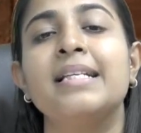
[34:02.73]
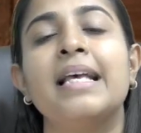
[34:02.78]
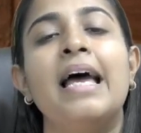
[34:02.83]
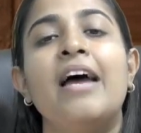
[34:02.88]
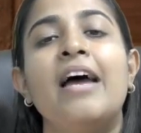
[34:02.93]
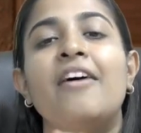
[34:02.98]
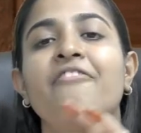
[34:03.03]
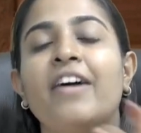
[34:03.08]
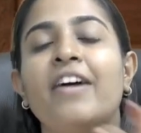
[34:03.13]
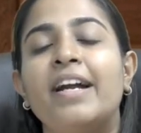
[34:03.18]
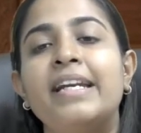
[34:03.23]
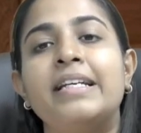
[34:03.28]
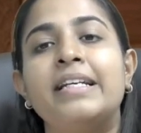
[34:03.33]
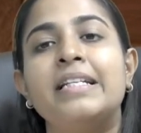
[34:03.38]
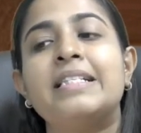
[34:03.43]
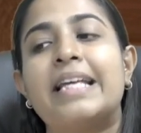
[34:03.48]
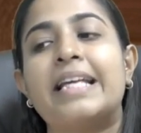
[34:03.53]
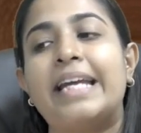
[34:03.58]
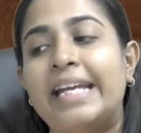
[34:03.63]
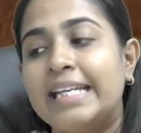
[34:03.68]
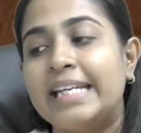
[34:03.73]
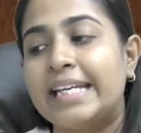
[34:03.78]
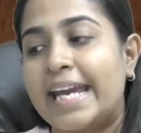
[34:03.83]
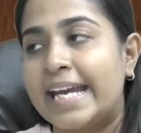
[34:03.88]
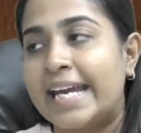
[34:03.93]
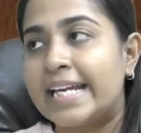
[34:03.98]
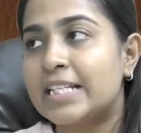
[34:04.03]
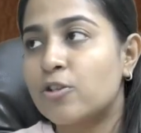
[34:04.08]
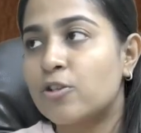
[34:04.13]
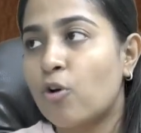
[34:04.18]
One is in case
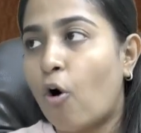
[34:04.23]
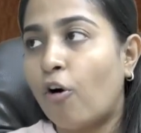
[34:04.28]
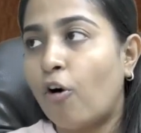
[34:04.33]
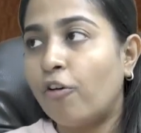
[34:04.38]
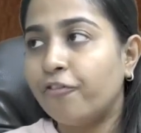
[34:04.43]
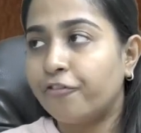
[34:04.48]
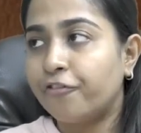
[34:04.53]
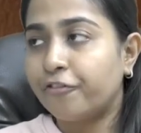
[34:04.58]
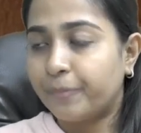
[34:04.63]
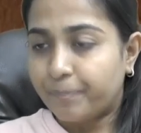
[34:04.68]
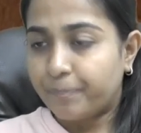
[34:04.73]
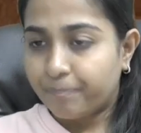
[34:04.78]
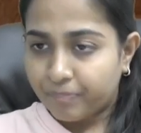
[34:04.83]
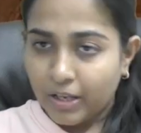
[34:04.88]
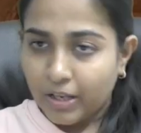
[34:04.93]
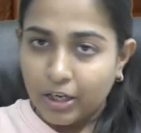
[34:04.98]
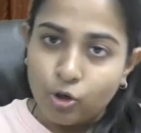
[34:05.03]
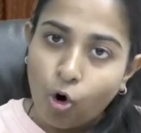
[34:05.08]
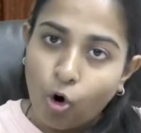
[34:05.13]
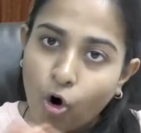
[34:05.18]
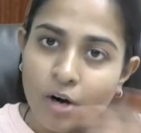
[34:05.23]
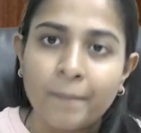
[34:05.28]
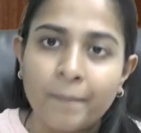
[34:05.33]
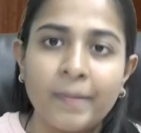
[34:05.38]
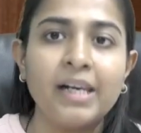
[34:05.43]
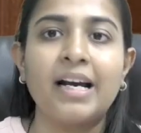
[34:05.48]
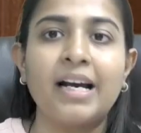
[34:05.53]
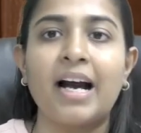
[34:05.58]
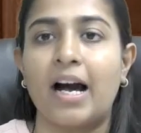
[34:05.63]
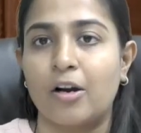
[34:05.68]
of normal
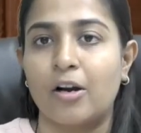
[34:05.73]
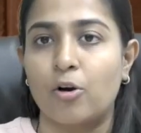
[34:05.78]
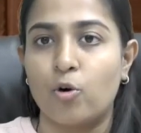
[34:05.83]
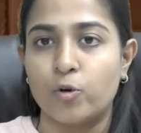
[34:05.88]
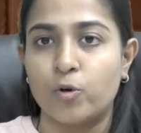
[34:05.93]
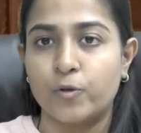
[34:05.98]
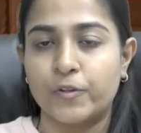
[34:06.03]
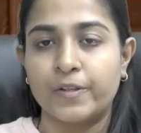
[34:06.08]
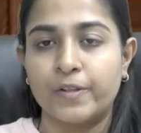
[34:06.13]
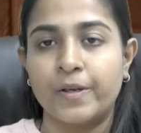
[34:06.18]
cargoes,